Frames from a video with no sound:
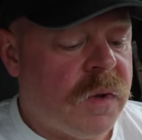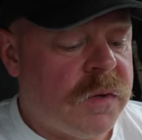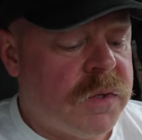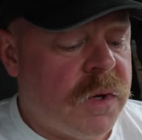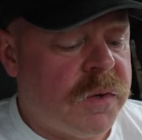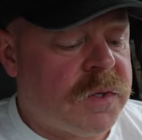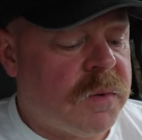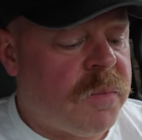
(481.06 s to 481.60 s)

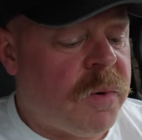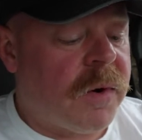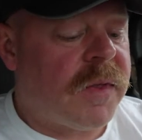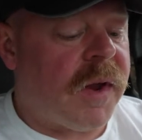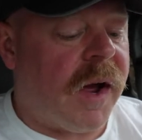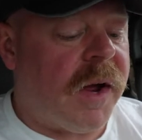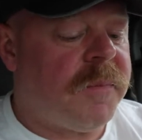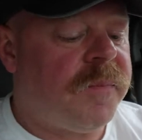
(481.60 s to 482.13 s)
So it was
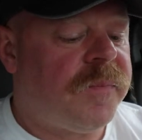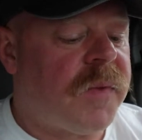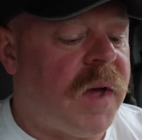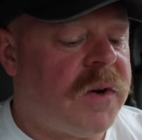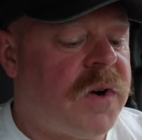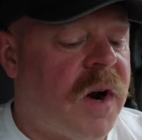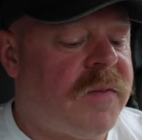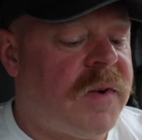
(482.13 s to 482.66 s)
important that I, I
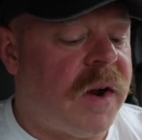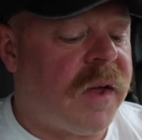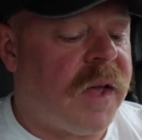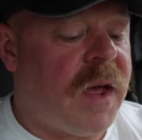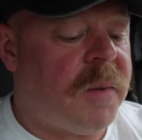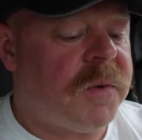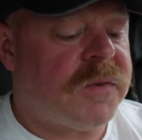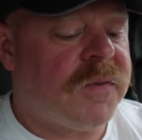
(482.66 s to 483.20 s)
drive down to
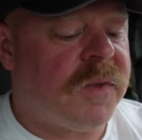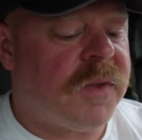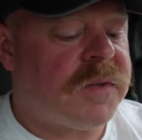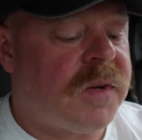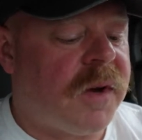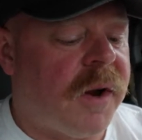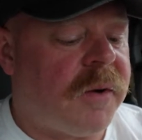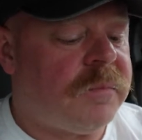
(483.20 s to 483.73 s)
campus for this
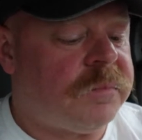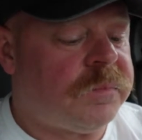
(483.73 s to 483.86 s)
today.